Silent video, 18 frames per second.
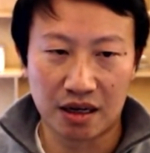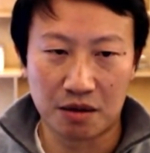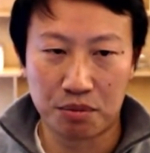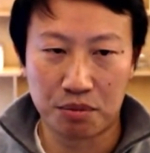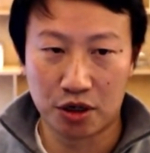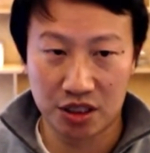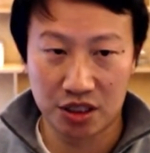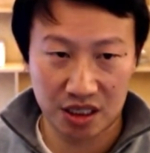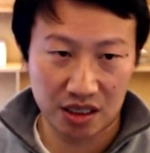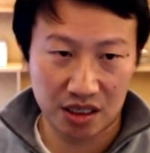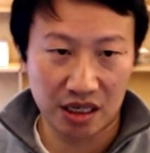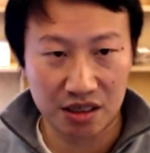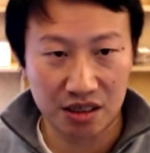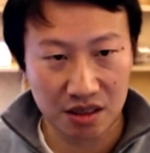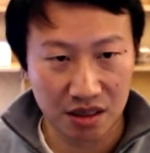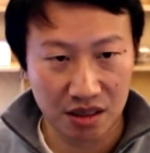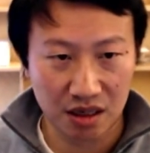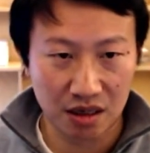puts it
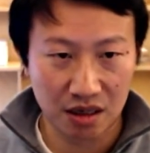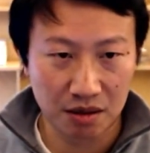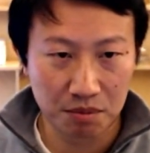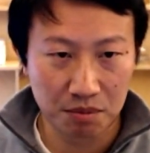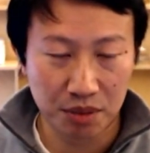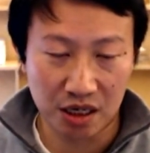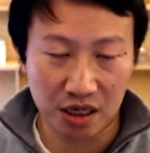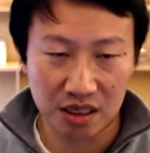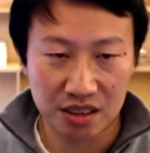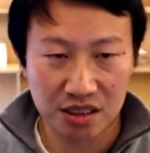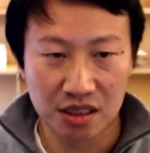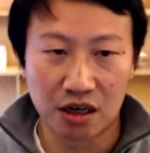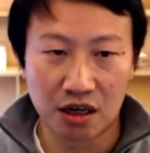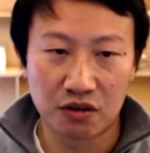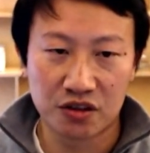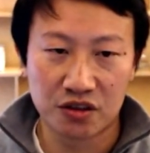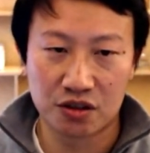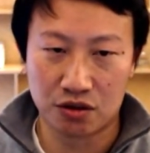into the bug
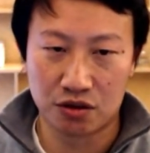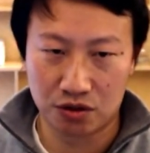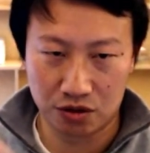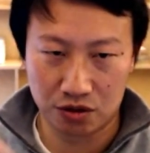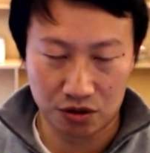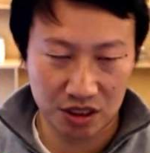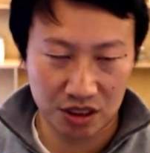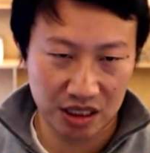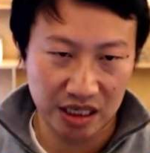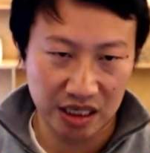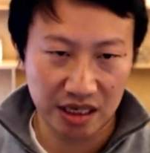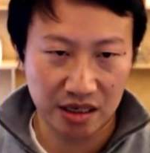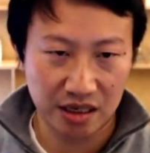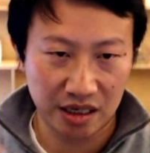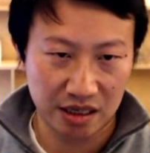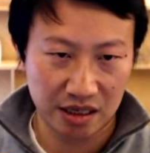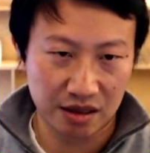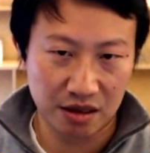itself. So you'll see
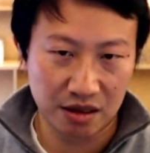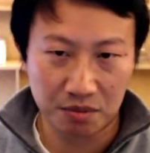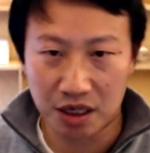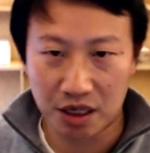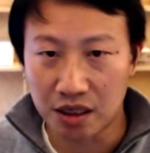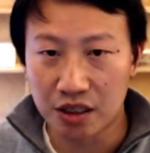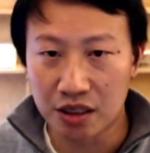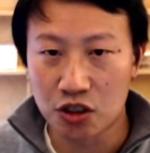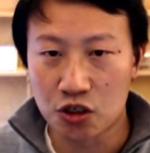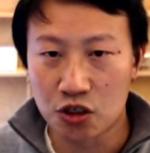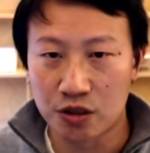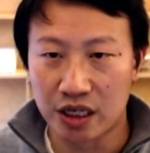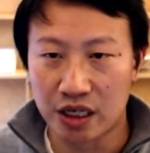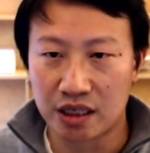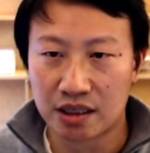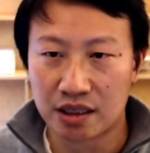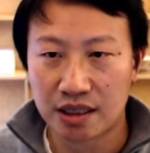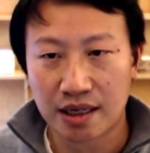it in the bug
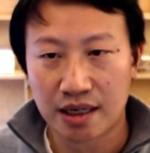history.